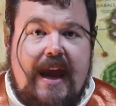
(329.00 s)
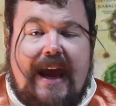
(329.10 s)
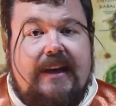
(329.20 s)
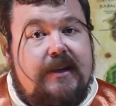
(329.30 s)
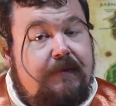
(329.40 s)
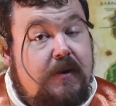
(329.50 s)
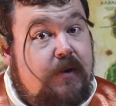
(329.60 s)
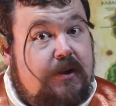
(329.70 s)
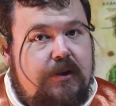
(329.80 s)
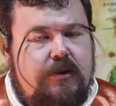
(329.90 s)
And if you've
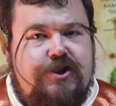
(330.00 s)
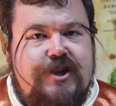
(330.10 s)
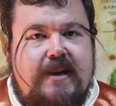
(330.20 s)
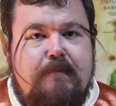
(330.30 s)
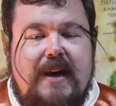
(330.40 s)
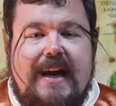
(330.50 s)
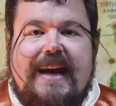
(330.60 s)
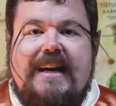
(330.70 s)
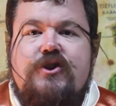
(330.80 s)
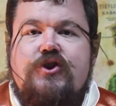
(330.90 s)
got a good GM,
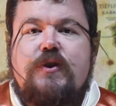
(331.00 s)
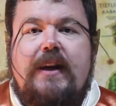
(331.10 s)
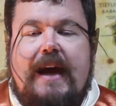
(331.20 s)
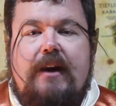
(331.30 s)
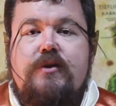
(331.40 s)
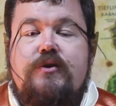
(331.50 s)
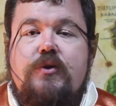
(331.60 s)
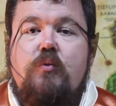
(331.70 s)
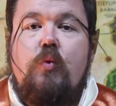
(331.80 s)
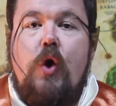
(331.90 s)
he should allow you
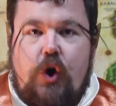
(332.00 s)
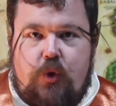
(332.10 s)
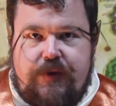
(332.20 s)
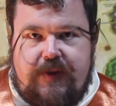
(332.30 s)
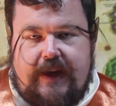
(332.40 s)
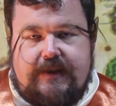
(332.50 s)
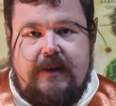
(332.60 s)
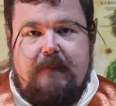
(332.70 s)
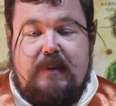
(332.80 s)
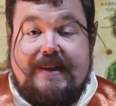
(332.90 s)
to work with that
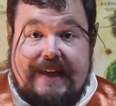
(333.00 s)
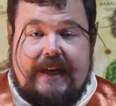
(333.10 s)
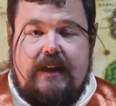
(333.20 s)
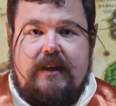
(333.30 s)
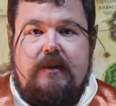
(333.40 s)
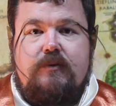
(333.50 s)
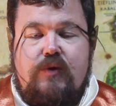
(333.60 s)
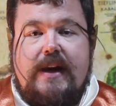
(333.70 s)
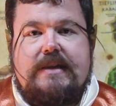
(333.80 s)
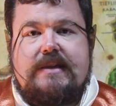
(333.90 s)
particular
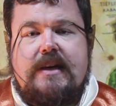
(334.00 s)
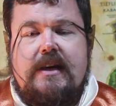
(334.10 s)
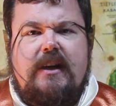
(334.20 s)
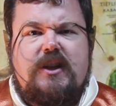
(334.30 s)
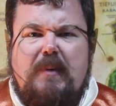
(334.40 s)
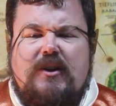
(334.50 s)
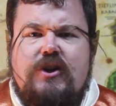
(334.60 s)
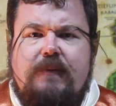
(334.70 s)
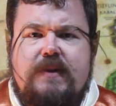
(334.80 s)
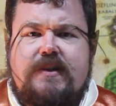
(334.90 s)
race,
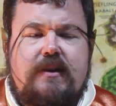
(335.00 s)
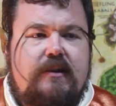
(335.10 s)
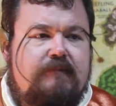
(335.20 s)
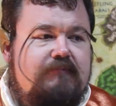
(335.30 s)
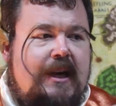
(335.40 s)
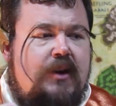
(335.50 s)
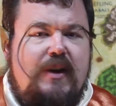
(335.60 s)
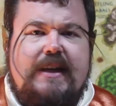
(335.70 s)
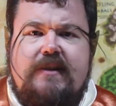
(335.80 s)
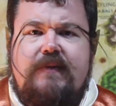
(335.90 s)
especially if it's a
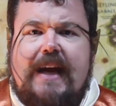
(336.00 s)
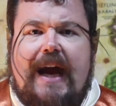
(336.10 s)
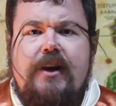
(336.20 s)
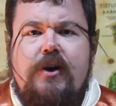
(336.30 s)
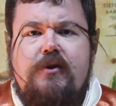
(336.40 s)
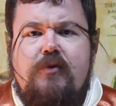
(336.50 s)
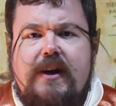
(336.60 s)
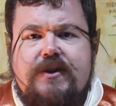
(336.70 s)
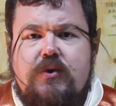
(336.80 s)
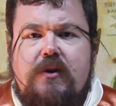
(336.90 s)
relatively unknown
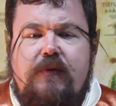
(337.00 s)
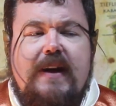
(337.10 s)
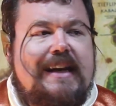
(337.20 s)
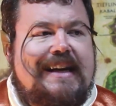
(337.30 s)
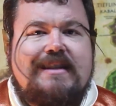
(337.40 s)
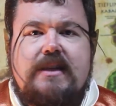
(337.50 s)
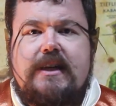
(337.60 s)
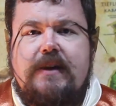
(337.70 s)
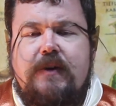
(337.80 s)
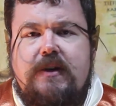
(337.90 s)
race or a fairly
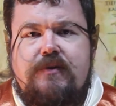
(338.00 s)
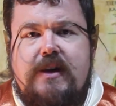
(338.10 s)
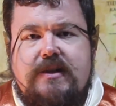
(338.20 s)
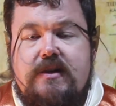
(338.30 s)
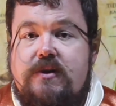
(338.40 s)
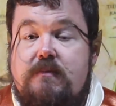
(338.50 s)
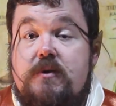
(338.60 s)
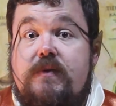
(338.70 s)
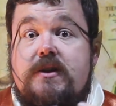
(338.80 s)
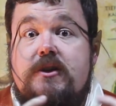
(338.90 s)
insignificant race in terms
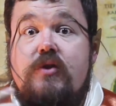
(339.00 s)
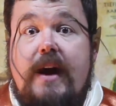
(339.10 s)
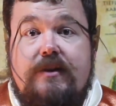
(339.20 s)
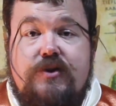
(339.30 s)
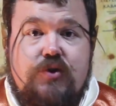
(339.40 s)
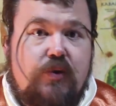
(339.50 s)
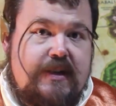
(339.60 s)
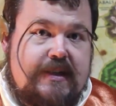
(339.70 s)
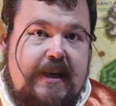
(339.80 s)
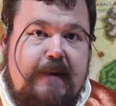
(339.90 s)
of his grand
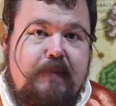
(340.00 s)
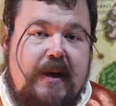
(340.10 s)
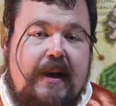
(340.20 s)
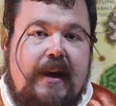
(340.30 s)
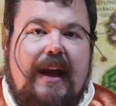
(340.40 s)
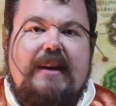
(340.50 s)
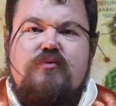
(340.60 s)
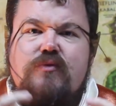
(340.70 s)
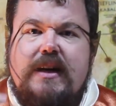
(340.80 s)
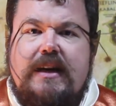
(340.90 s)
story scheme,
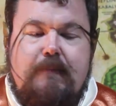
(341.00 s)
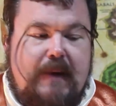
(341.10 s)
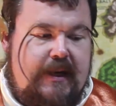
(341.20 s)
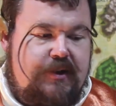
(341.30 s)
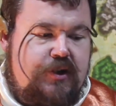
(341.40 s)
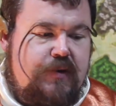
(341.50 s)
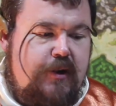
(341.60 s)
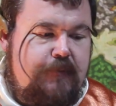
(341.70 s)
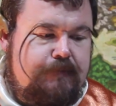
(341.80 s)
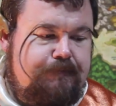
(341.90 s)
and really make it your
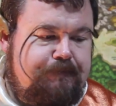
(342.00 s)
own.